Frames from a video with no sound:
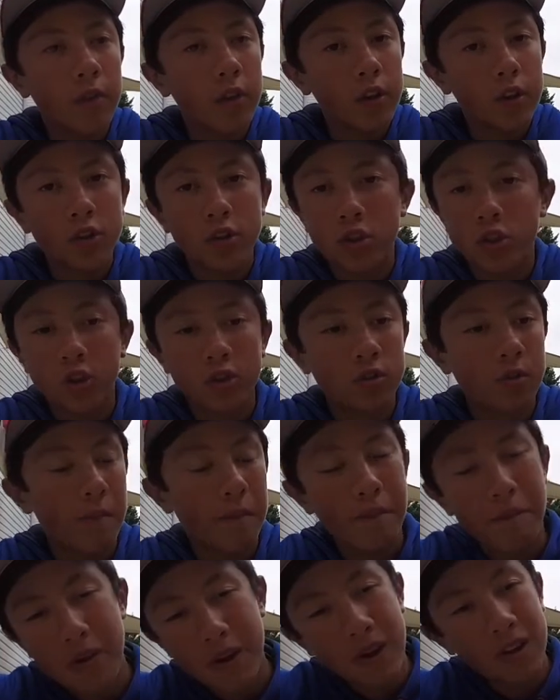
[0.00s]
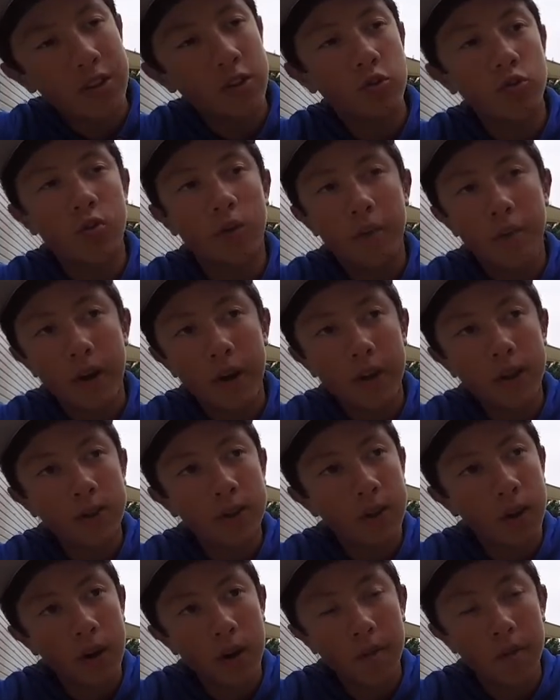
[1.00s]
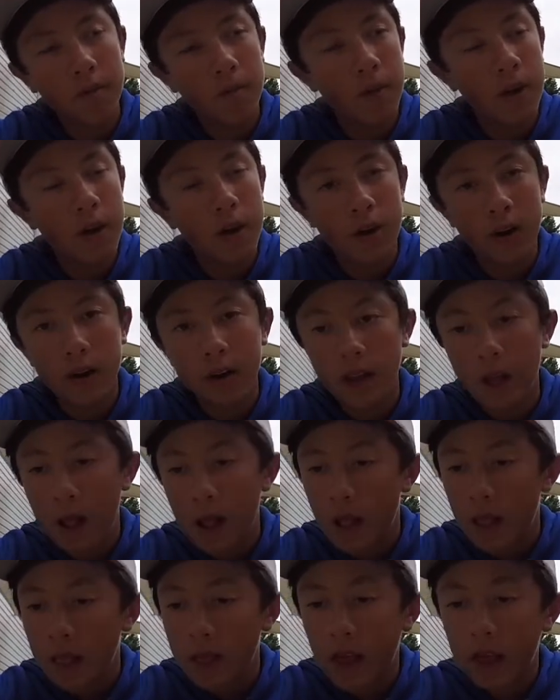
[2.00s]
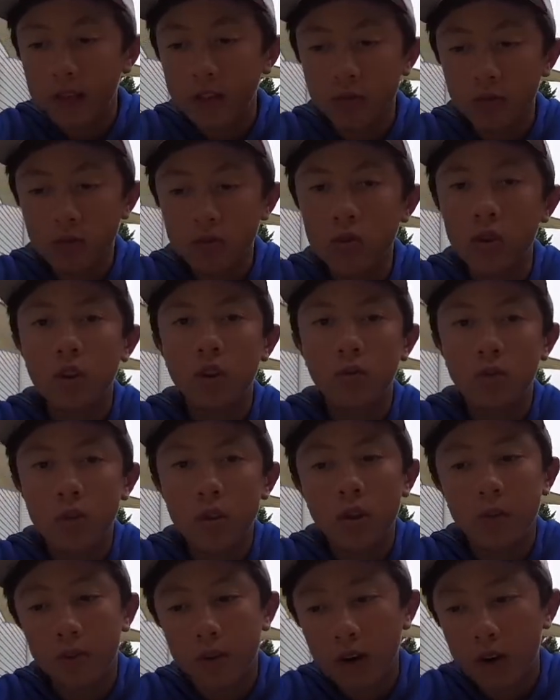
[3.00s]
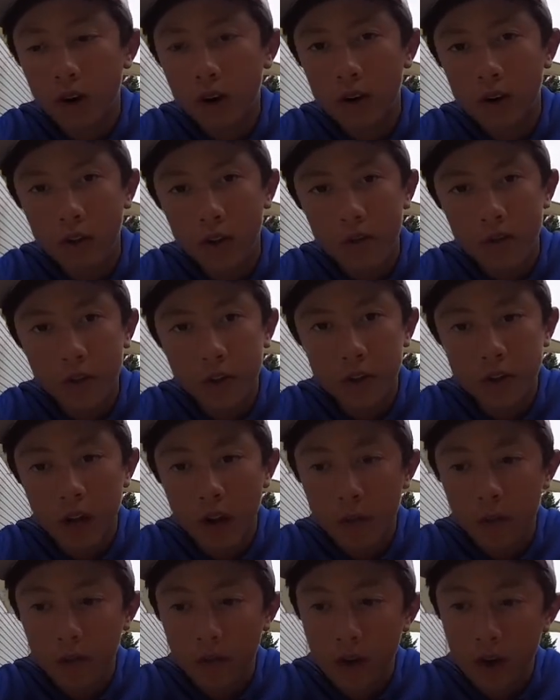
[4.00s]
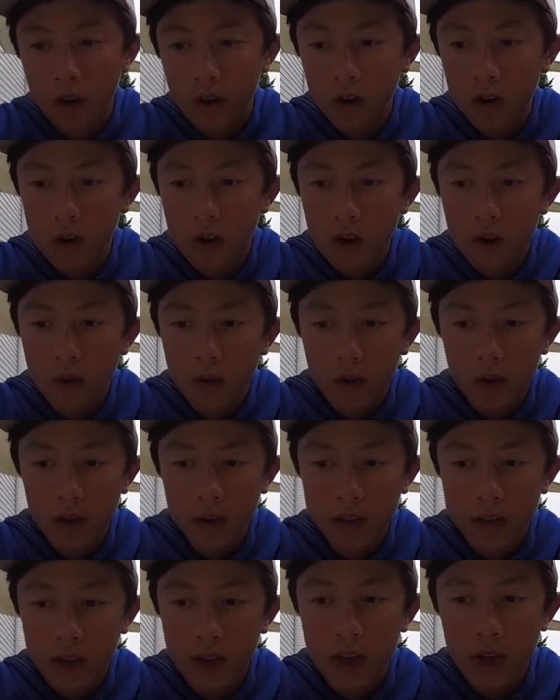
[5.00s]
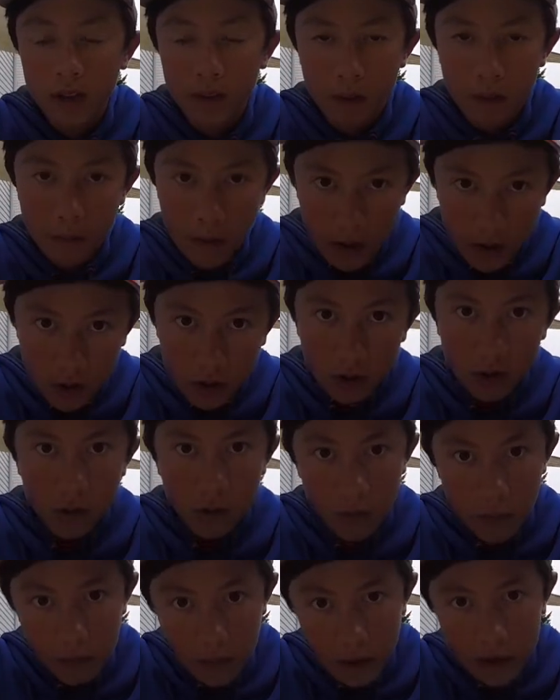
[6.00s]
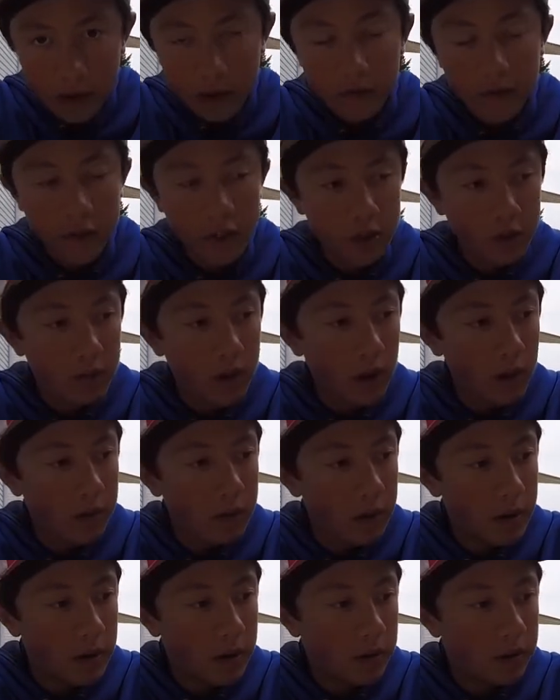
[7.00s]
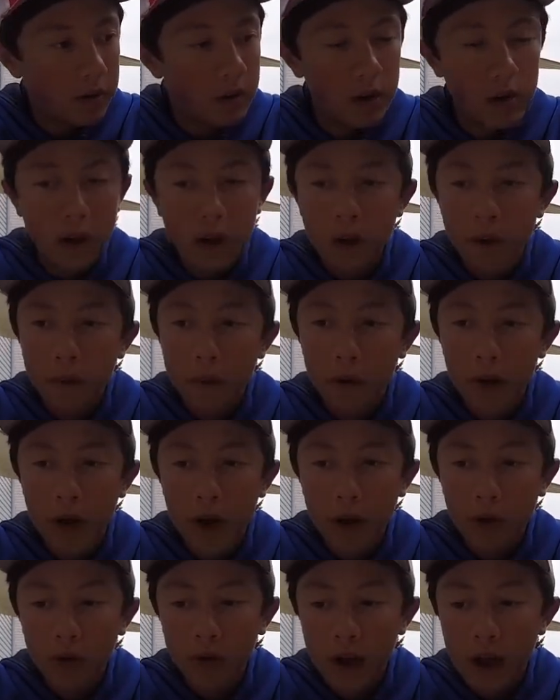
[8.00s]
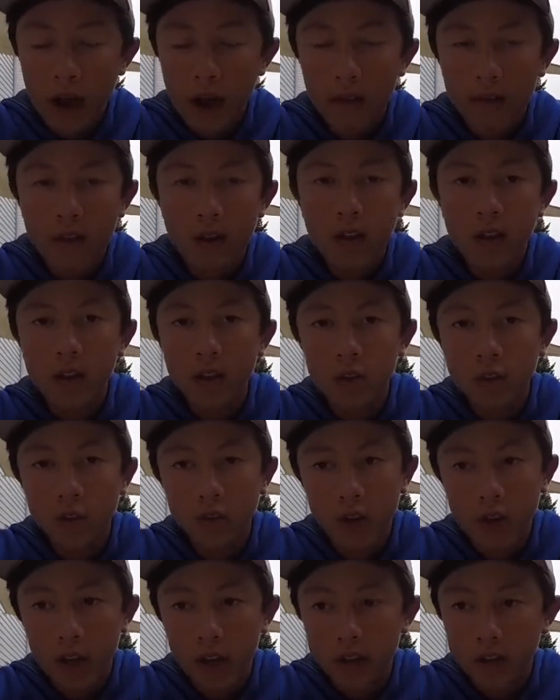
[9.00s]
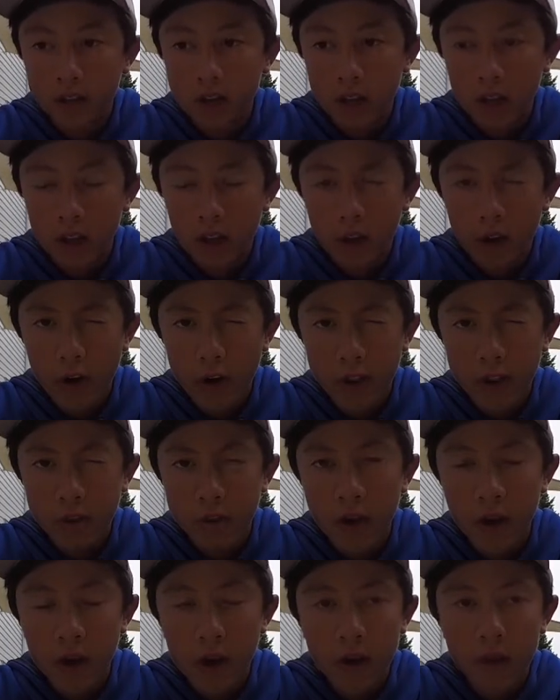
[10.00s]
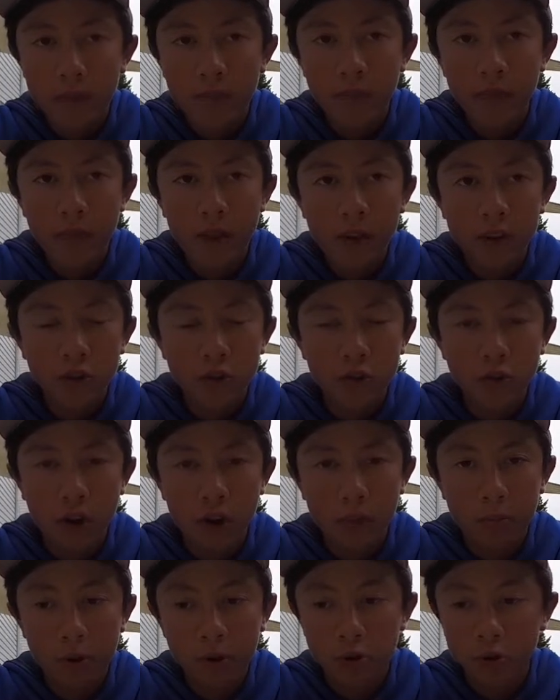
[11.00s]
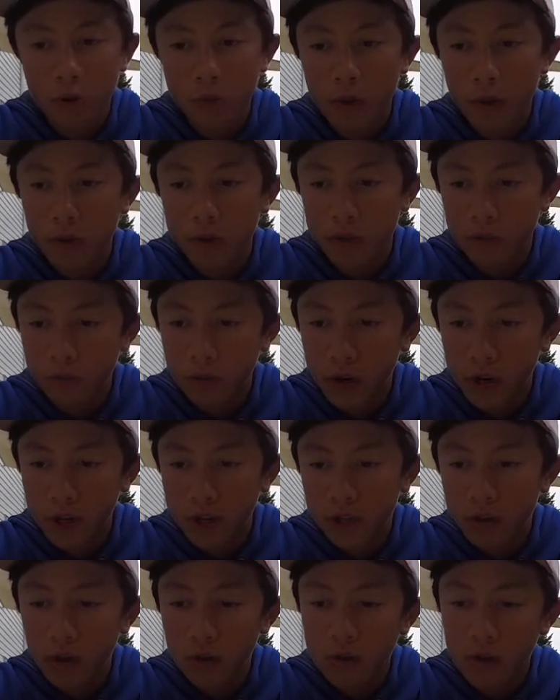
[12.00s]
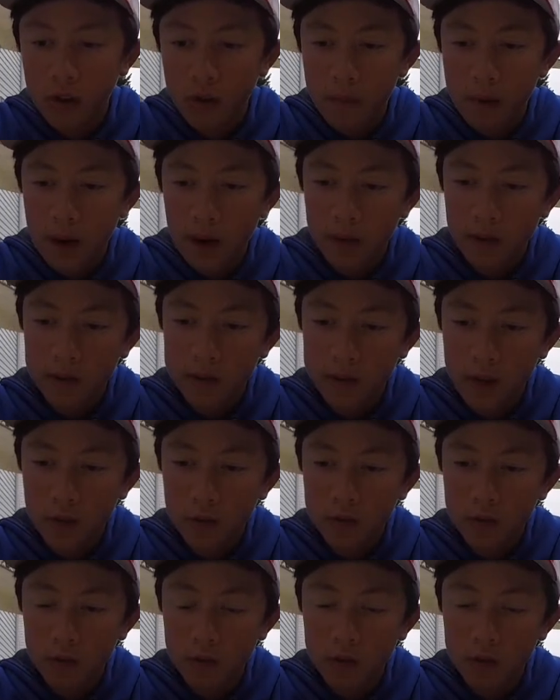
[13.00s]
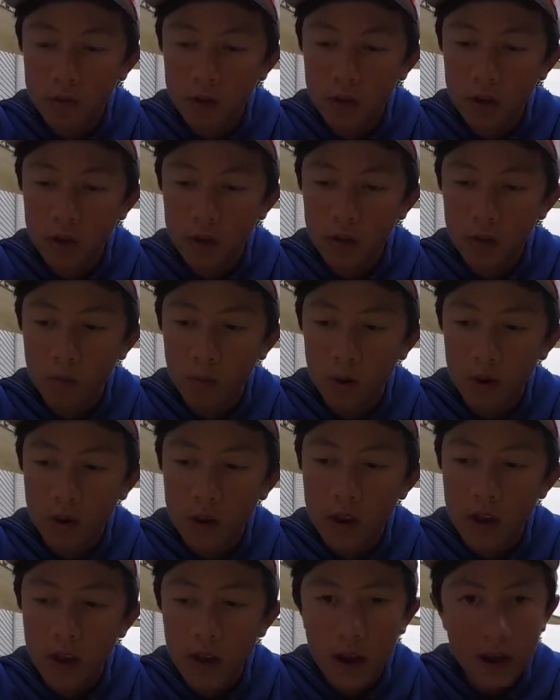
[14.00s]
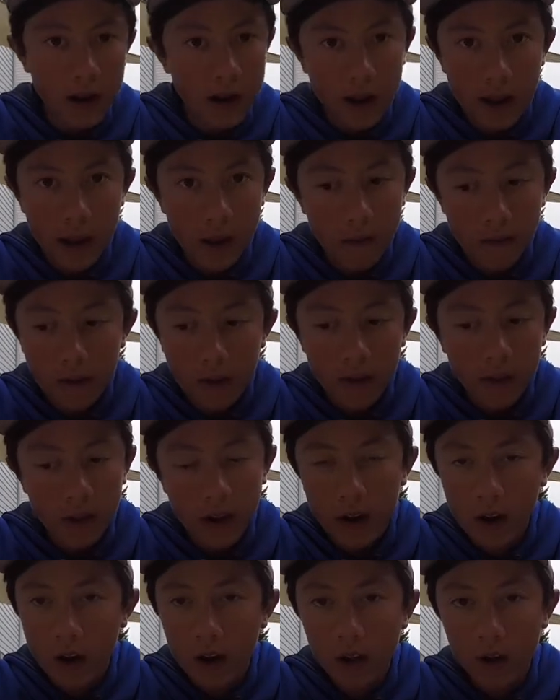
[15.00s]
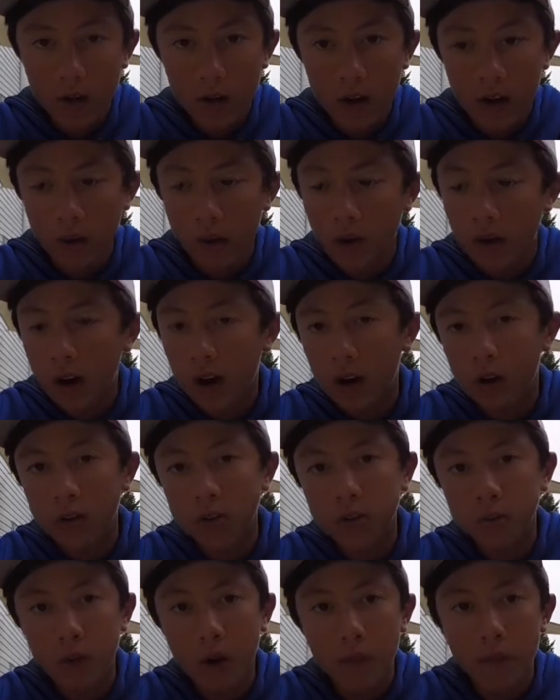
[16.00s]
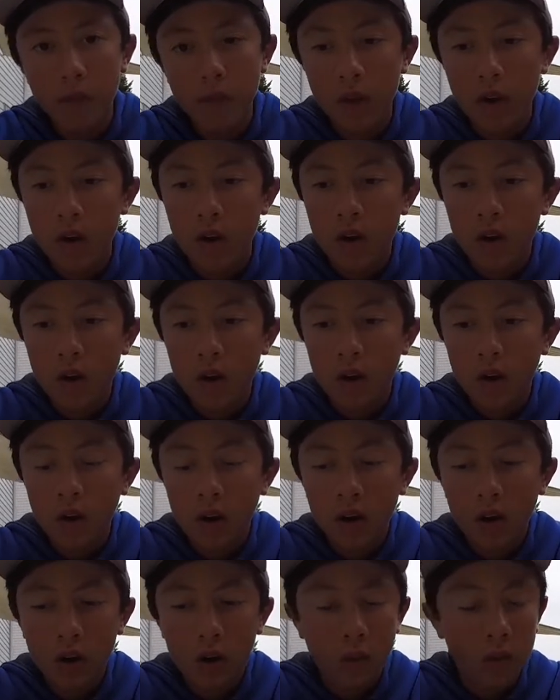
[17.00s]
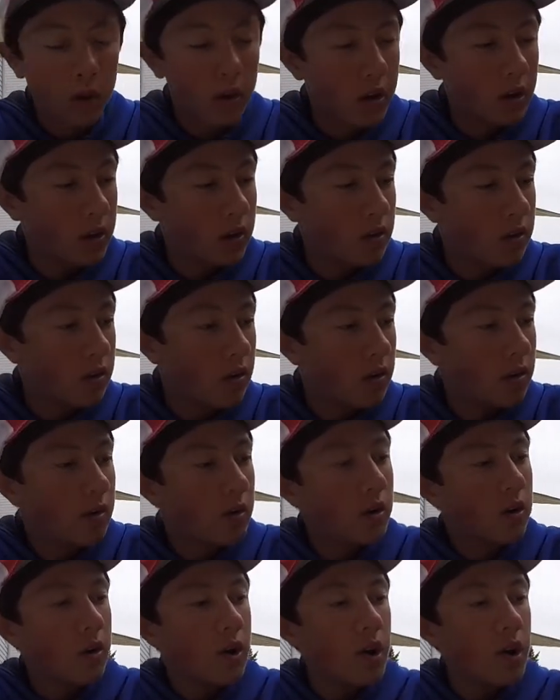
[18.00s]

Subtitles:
Just chuck some big swim baits there, and that's really productive this time of year, because again, the bigger the lure, the bigger the fish, in my opinion. But I don't have any of those right now since I lost my Strike Pro swim bait, which I'm pretty salty about, because that was a really good one, and I can't find that color anywhere else. But what can you do?